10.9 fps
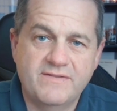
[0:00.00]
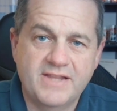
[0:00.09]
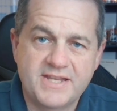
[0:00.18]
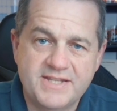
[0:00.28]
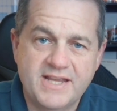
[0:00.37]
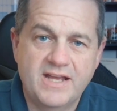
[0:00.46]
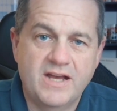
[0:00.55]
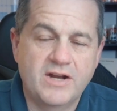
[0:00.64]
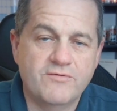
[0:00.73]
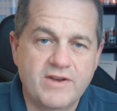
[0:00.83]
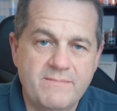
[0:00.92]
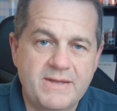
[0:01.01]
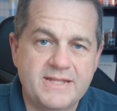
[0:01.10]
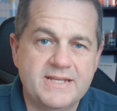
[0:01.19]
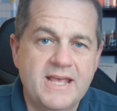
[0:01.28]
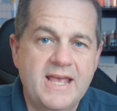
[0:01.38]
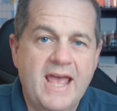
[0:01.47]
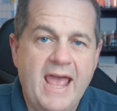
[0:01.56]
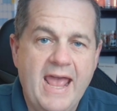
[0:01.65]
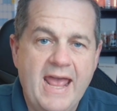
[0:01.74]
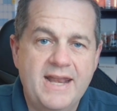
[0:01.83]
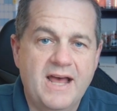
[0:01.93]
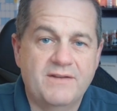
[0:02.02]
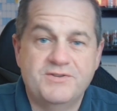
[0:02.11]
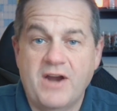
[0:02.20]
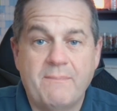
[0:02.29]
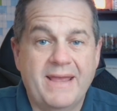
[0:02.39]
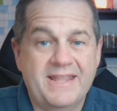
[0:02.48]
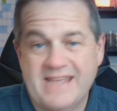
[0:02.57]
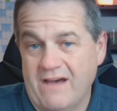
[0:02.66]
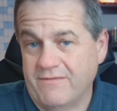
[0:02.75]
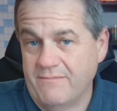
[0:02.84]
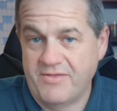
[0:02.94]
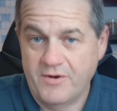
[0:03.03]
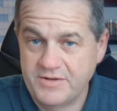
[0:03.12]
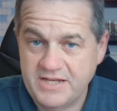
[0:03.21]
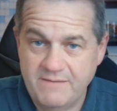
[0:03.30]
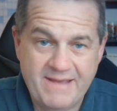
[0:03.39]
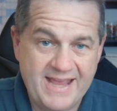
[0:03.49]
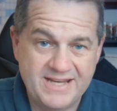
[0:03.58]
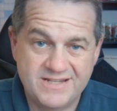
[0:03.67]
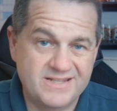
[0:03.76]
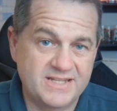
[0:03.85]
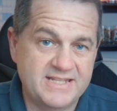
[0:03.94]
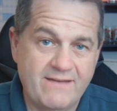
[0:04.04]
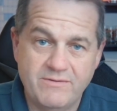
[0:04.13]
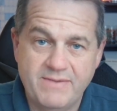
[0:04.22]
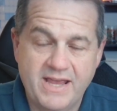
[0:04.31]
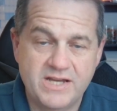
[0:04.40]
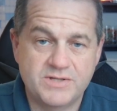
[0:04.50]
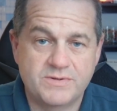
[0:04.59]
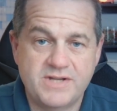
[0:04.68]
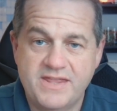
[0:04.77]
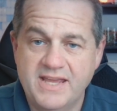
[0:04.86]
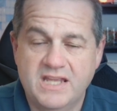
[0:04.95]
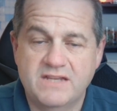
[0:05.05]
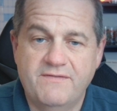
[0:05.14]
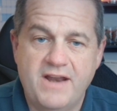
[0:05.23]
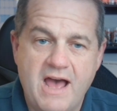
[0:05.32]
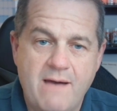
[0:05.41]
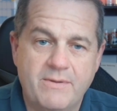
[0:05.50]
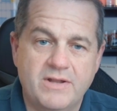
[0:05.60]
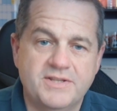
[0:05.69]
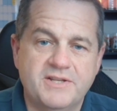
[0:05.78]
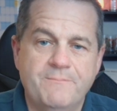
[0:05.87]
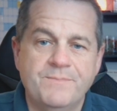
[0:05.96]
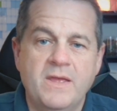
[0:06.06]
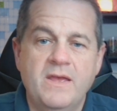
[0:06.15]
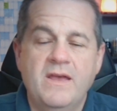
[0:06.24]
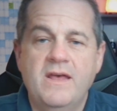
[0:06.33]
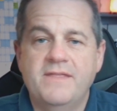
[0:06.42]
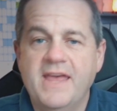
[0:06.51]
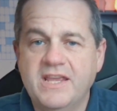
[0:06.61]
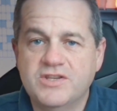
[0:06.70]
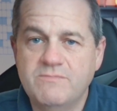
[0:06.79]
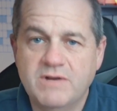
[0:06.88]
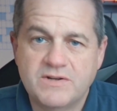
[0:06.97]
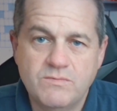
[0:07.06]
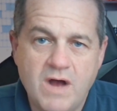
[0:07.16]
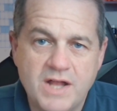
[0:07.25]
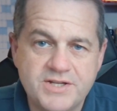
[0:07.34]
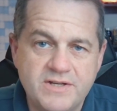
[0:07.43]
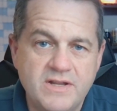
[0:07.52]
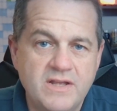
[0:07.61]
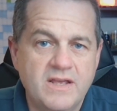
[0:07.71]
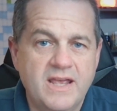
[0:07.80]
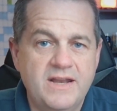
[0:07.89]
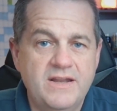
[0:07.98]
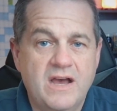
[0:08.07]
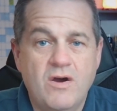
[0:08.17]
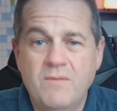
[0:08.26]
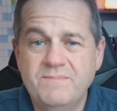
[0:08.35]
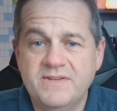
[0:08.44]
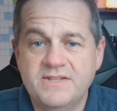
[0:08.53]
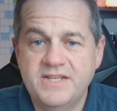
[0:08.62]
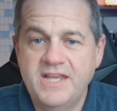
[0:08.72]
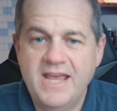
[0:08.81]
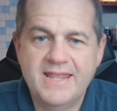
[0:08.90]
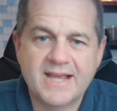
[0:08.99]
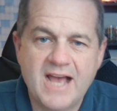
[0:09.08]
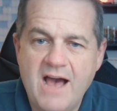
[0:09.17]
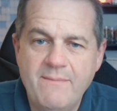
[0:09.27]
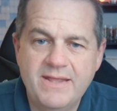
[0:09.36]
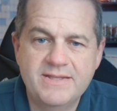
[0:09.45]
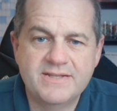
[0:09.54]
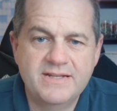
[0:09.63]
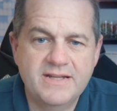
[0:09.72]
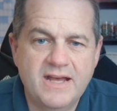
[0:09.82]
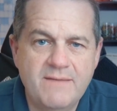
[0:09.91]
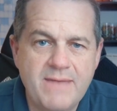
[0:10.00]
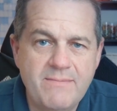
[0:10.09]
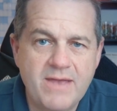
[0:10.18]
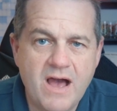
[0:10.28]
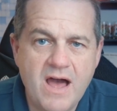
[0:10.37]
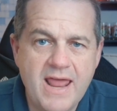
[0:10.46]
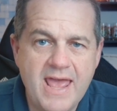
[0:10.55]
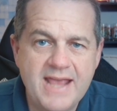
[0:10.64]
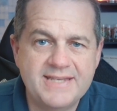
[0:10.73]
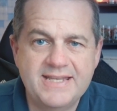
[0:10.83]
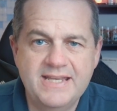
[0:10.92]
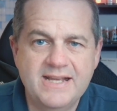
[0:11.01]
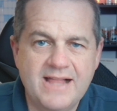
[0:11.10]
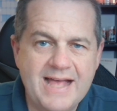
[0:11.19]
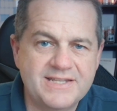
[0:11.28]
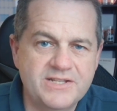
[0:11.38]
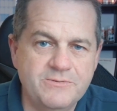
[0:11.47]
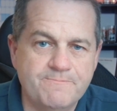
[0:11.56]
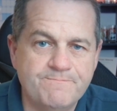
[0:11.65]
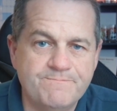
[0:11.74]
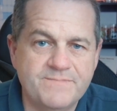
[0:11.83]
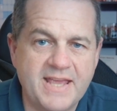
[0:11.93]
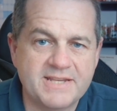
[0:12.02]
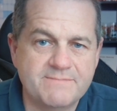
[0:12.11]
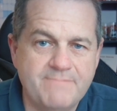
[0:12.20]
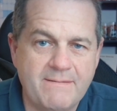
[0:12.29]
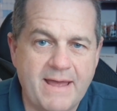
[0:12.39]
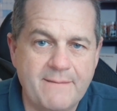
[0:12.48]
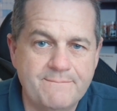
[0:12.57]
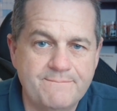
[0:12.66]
listing agreement and dropping it down from 13 pages to 7 pages, which I think is phenomenal. So thank you so much for watching, and hope to see you in the comments and maybe on a CE class soon. Thanks. Bye-bye.